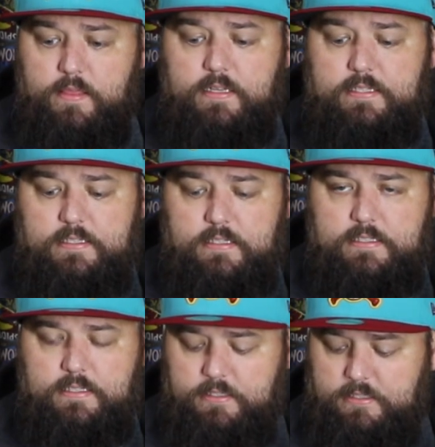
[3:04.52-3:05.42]
this
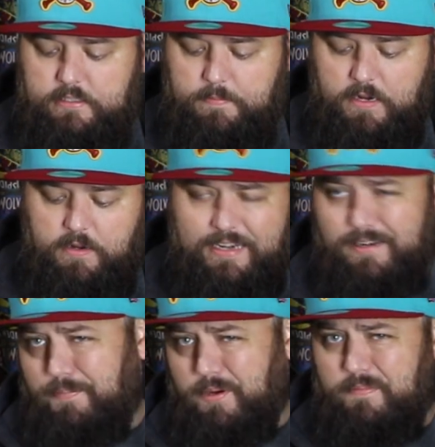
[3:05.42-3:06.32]
series is about. I
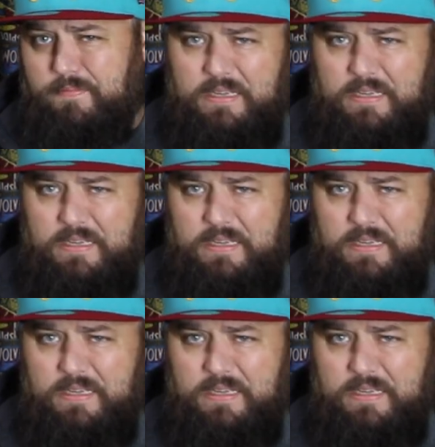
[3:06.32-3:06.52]
can put